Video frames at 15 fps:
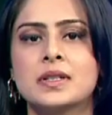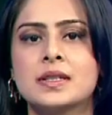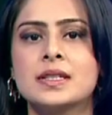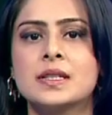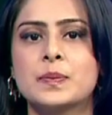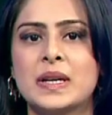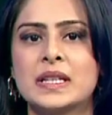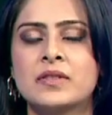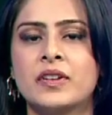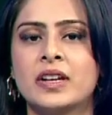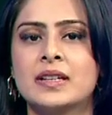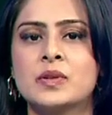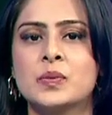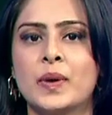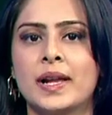person
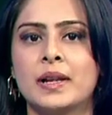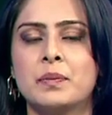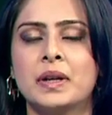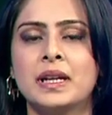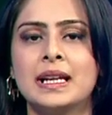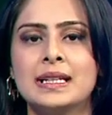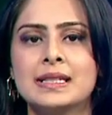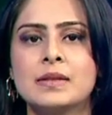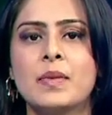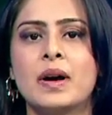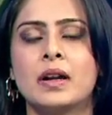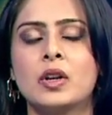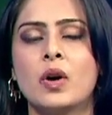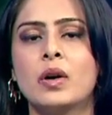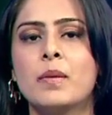specific as well. But let's
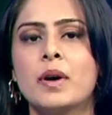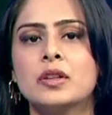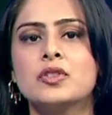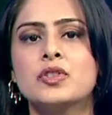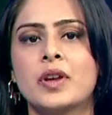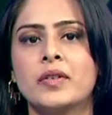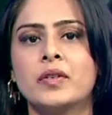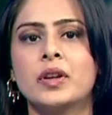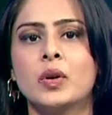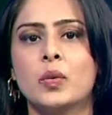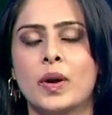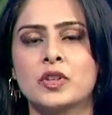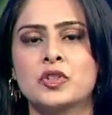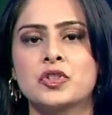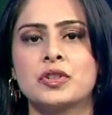talk about a generic
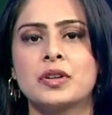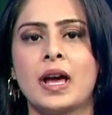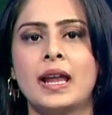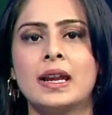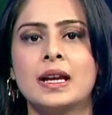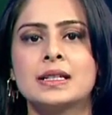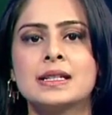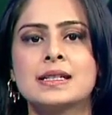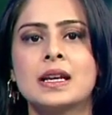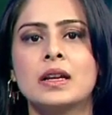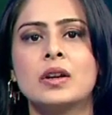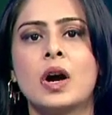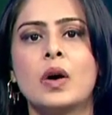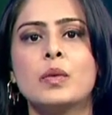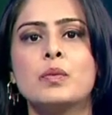question and
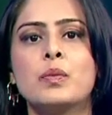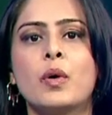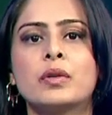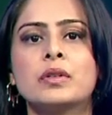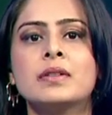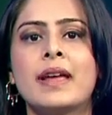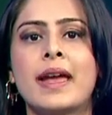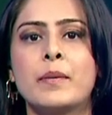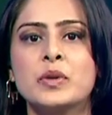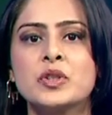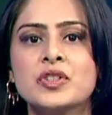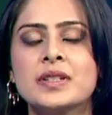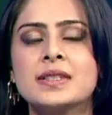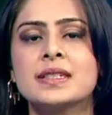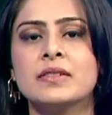understand how important
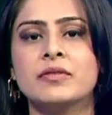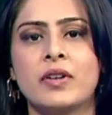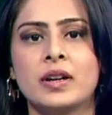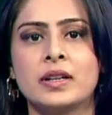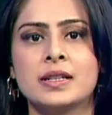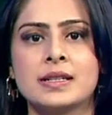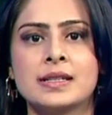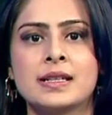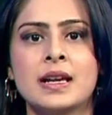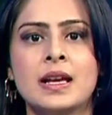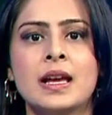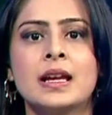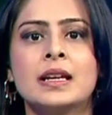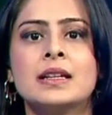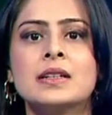emergency fund is.
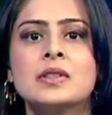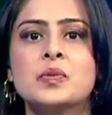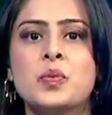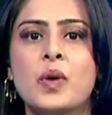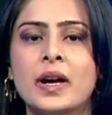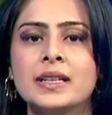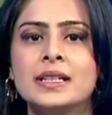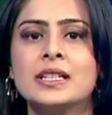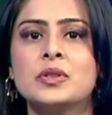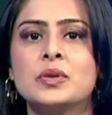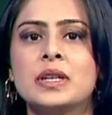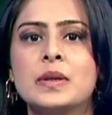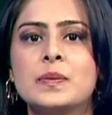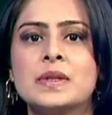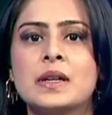Does one need
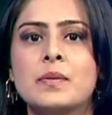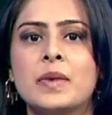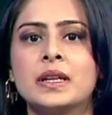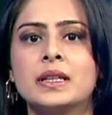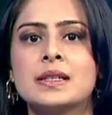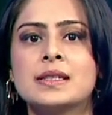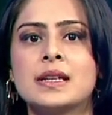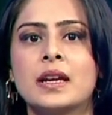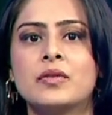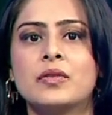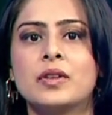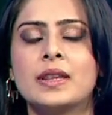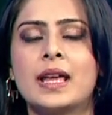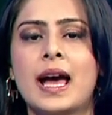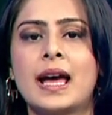to keep some money aside
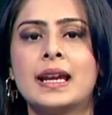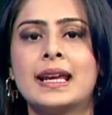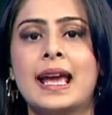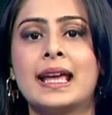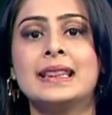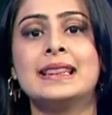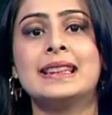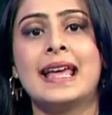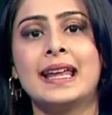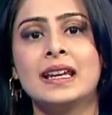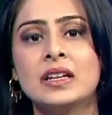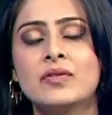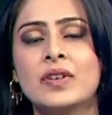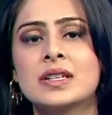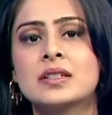for that and
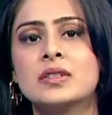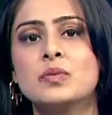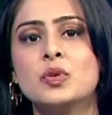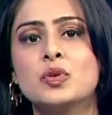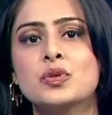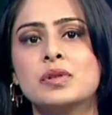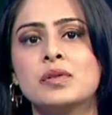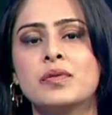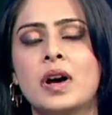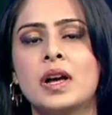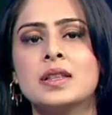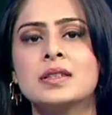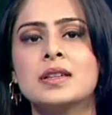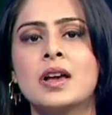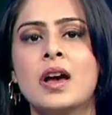then invest in mutual
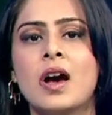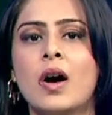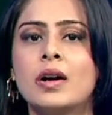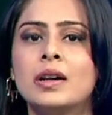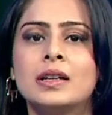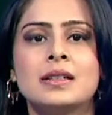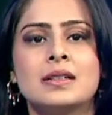funds, or